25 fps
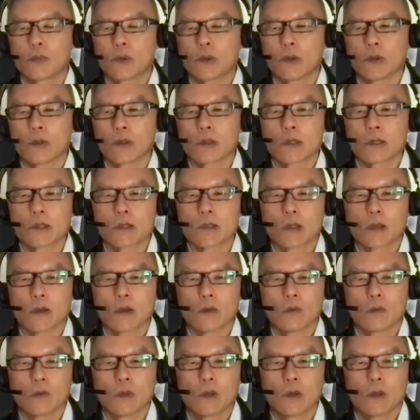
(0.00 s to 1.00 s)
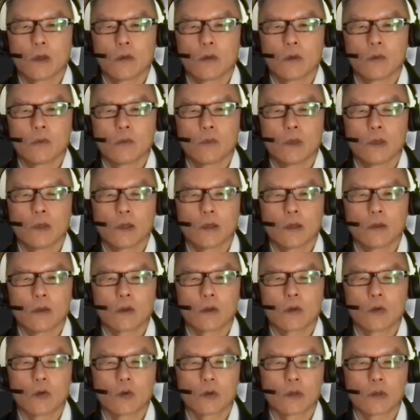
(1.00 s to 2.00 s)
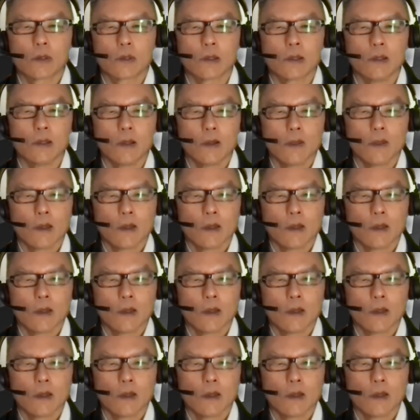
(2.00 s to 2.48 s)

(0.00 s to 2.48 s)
products accordingly?